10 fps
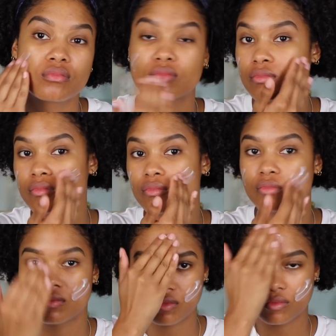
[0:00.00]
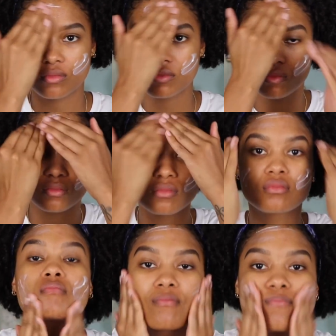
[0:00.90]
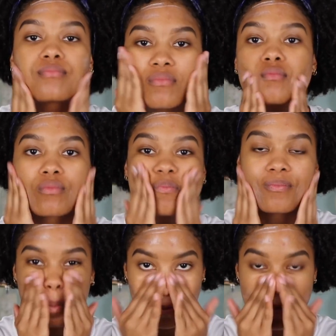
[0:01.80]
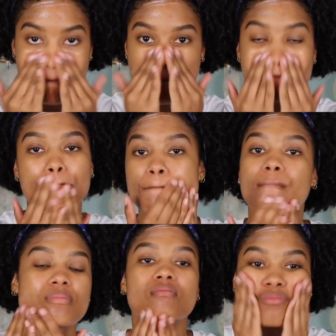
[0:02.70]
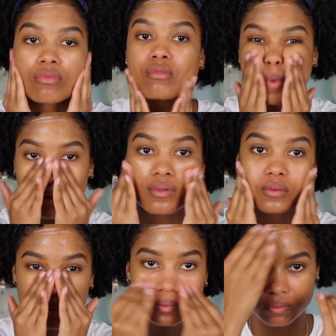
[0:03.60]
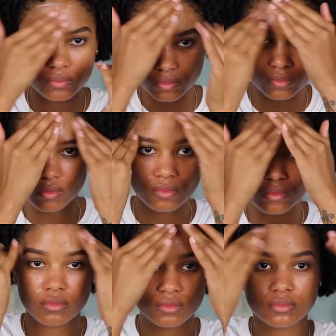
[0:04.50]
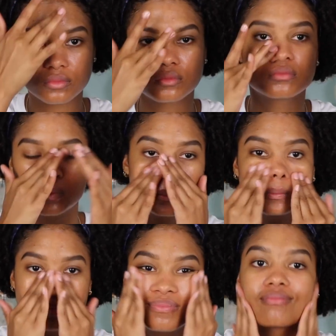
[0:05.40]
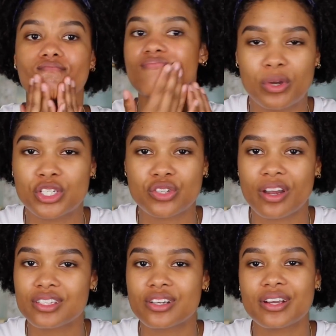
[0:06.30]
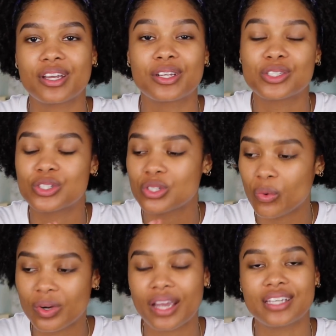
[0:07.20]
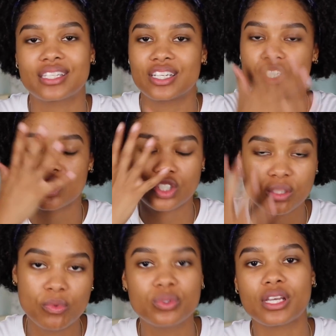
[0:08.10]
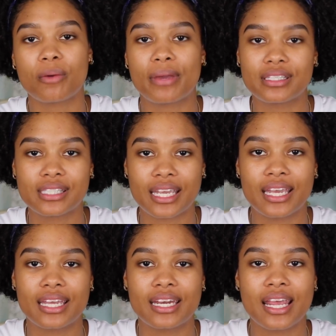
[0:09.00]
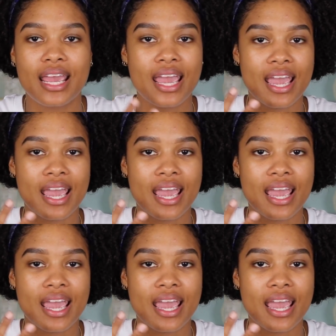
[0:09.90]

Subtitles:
Okay, so this is so nice. It is super creamy and it just feels almost like a little lightweight moisturizer. It is so nice and it just smooths out my skin.